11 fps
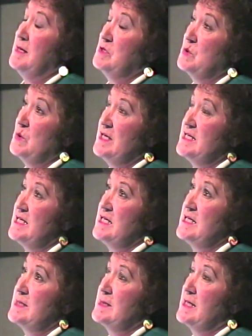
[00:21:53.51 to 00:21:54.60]

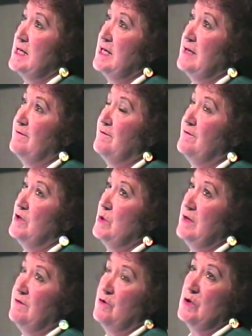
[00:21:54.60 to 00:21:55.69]
mid-20s. They had
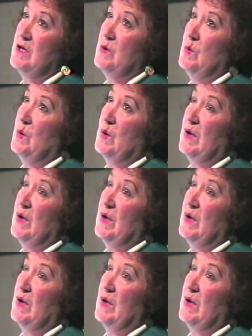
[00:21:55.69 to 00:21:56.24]
very, very